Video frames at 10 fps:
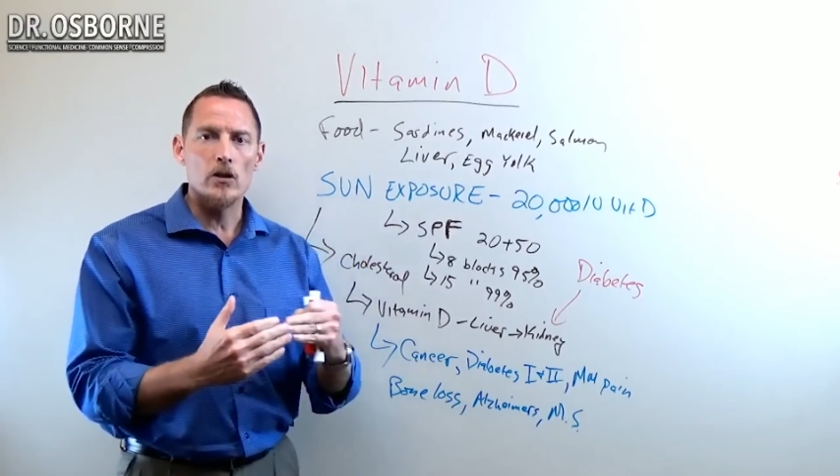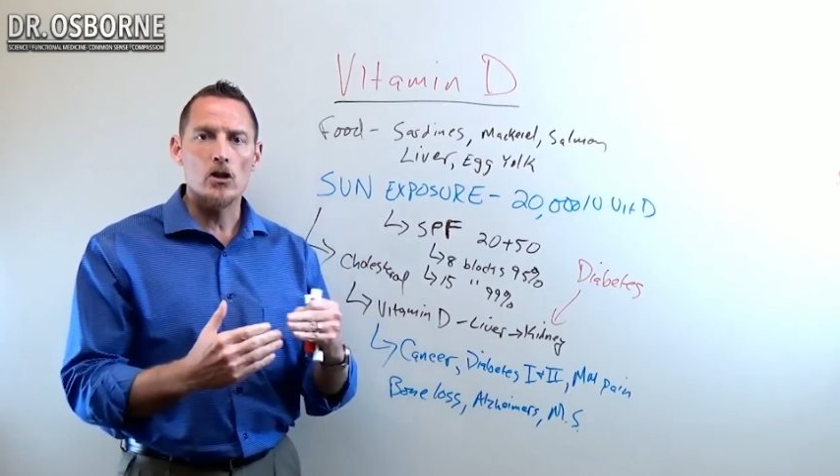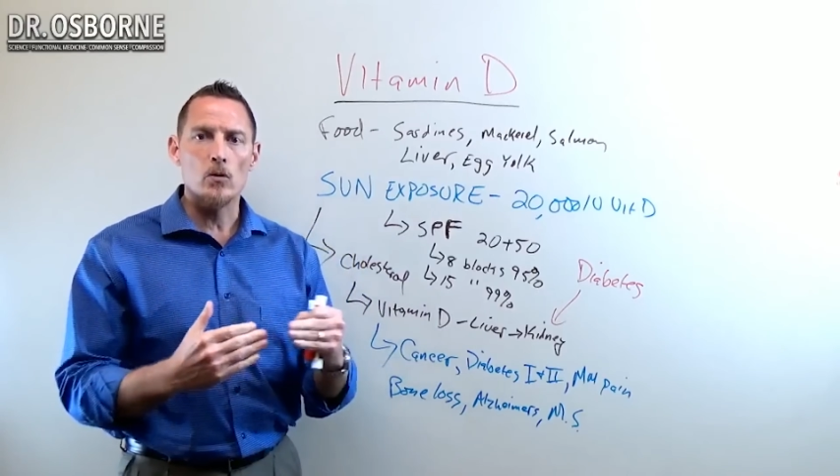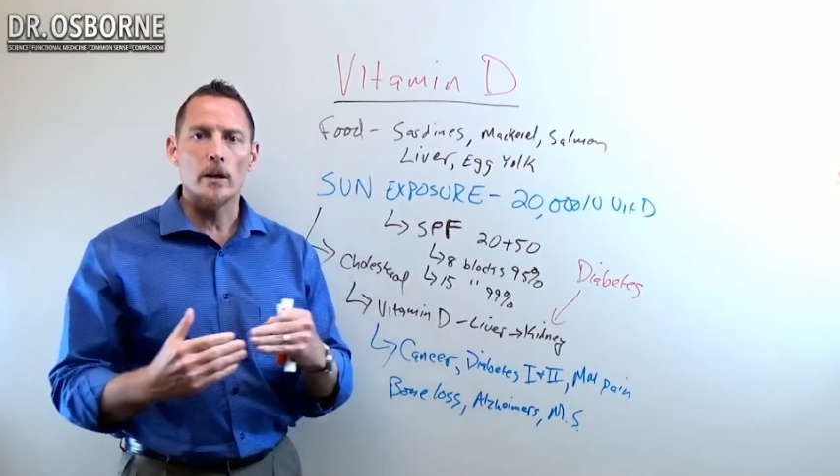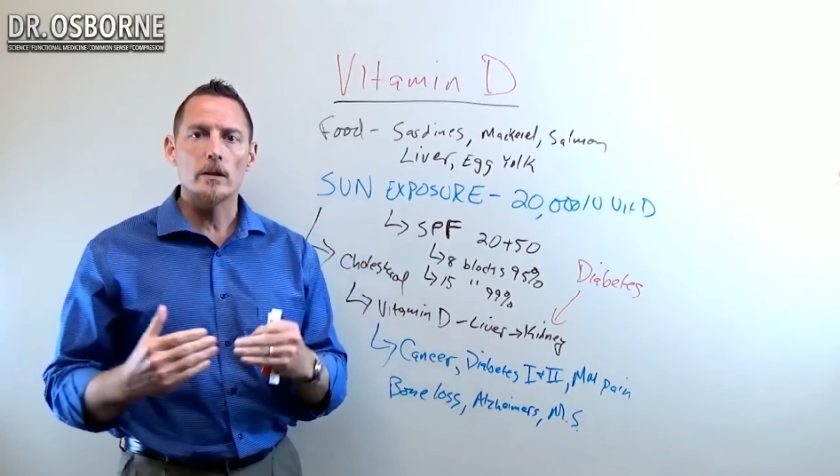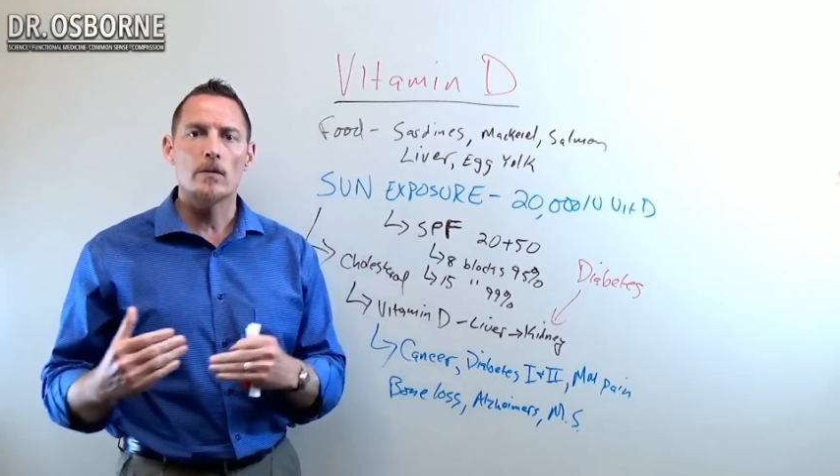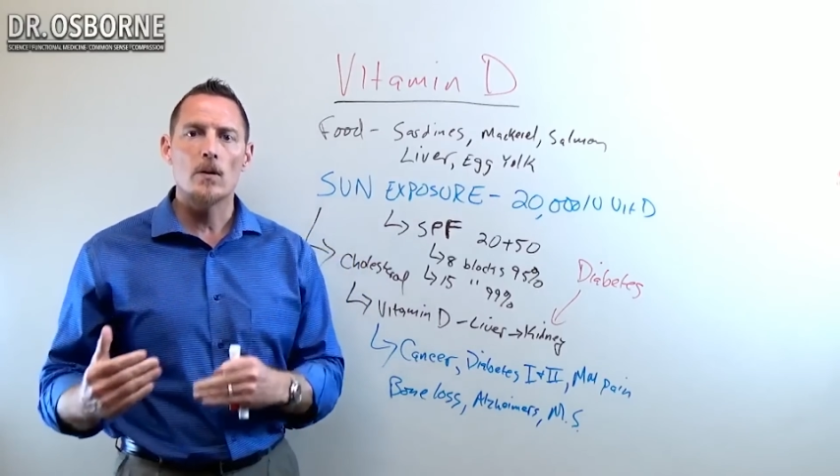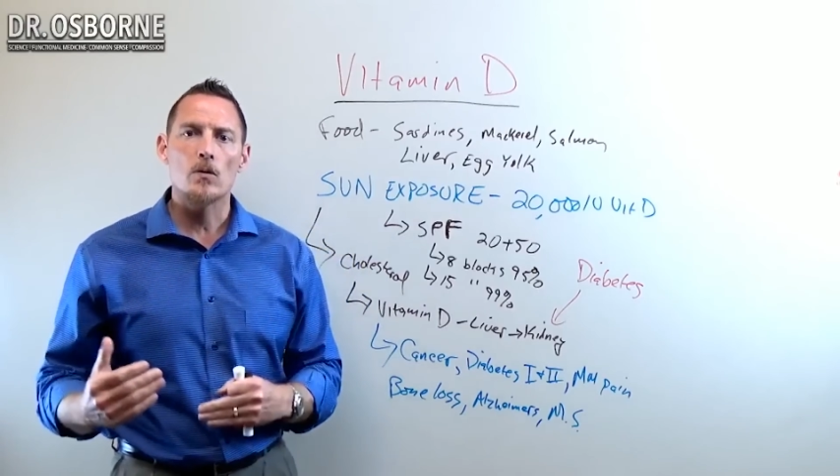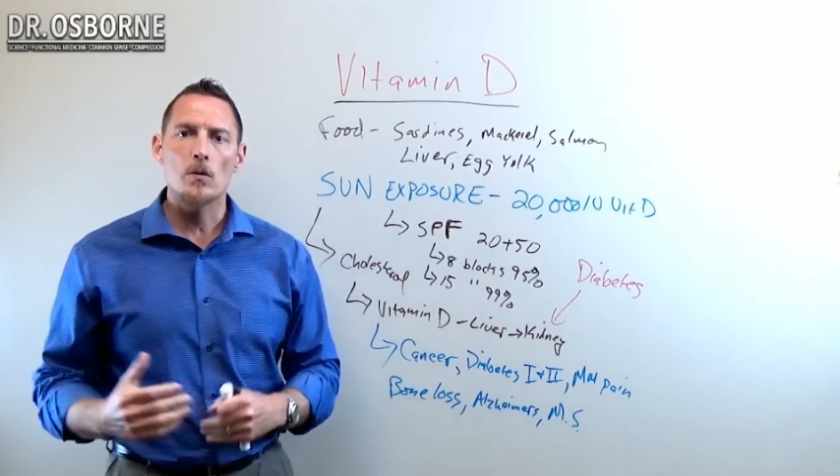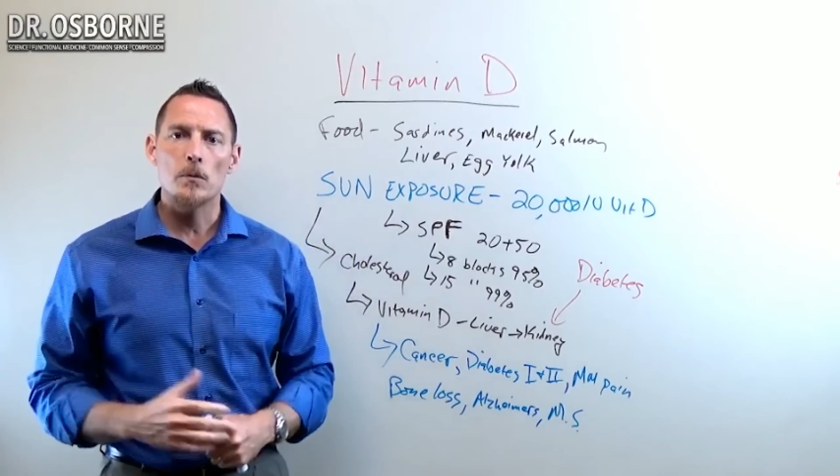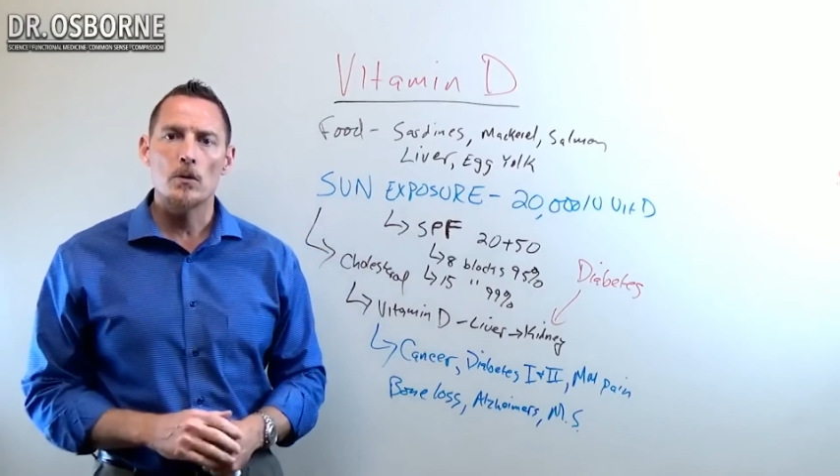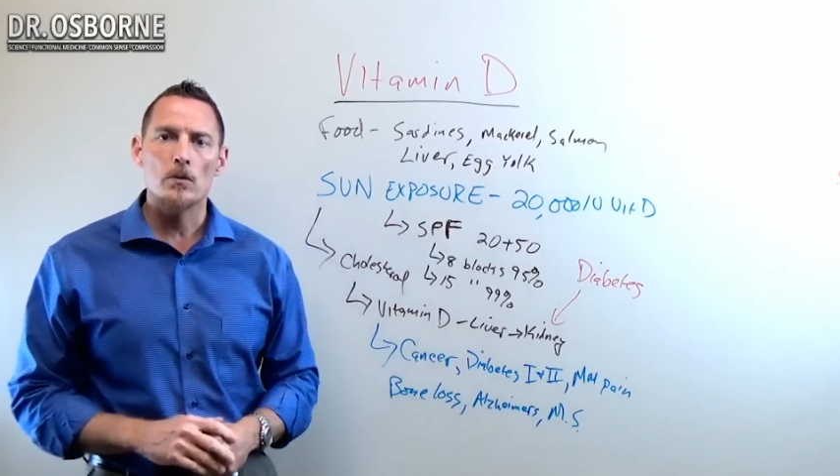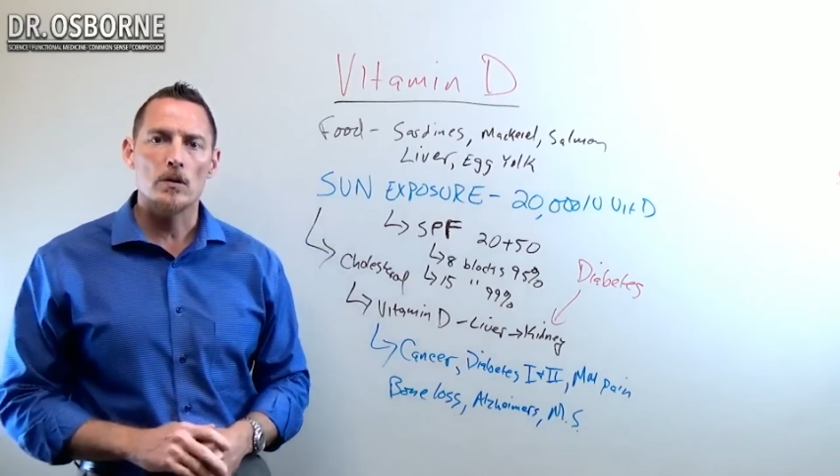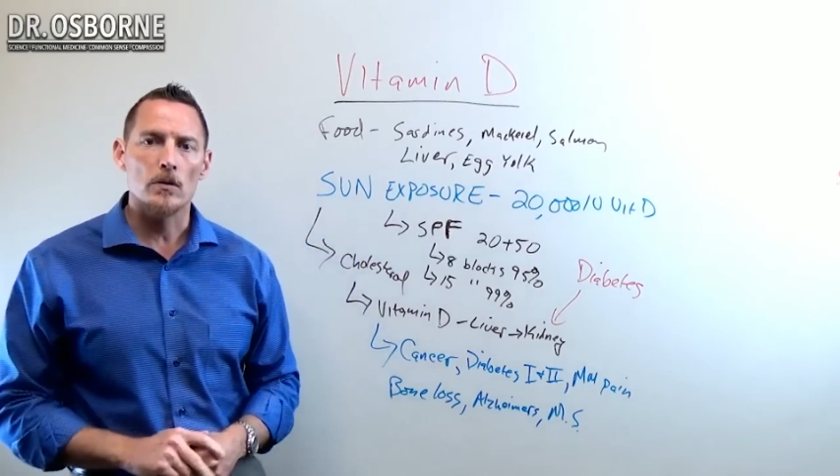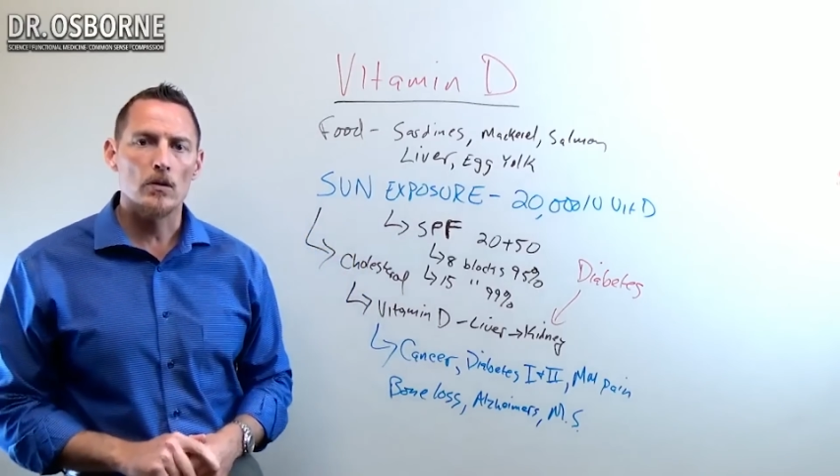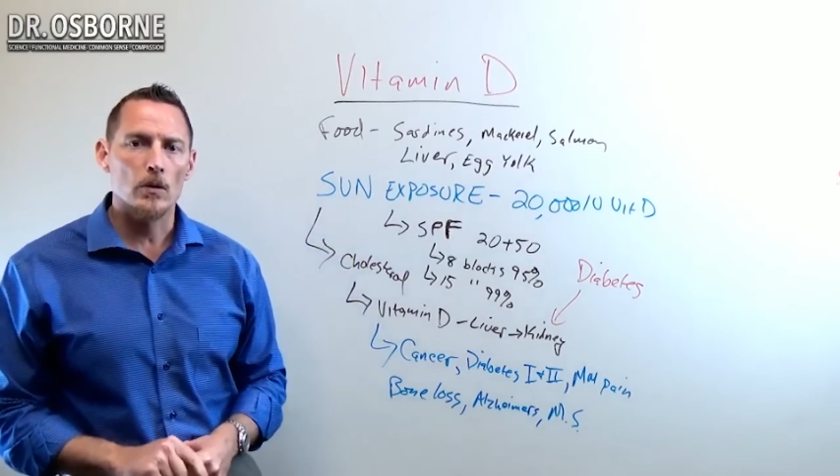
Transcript: the strength of those immune cells.